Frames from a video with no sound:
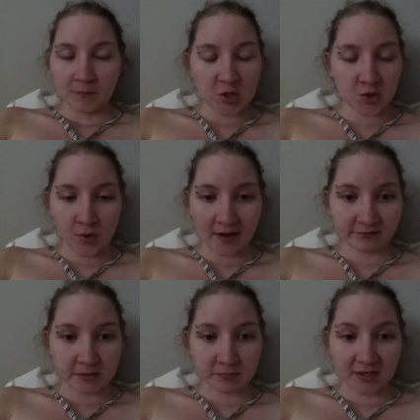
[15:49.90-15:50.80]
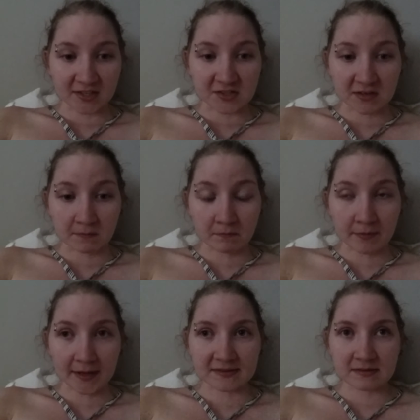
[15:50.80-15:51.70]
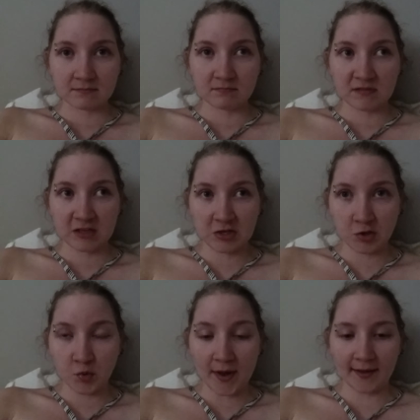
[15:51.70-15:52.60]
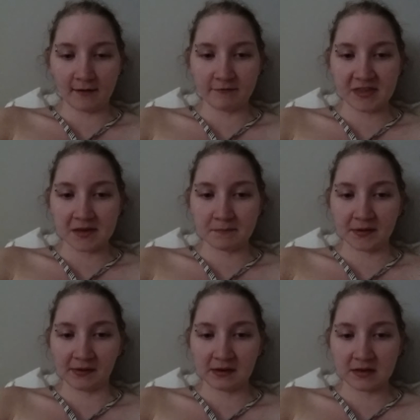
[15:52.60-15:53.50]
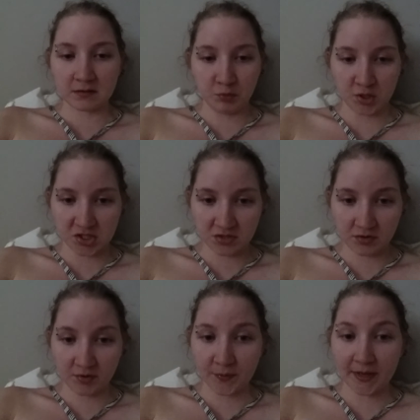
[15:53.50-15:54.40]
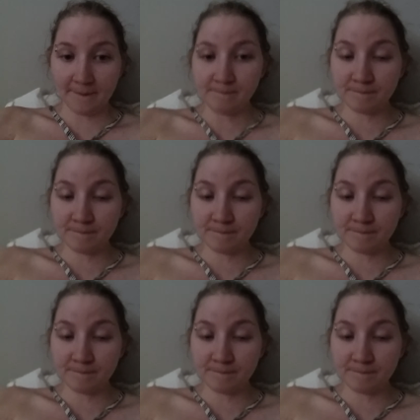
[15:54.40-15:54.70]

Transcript: you have depression, but you have the ability to push through it.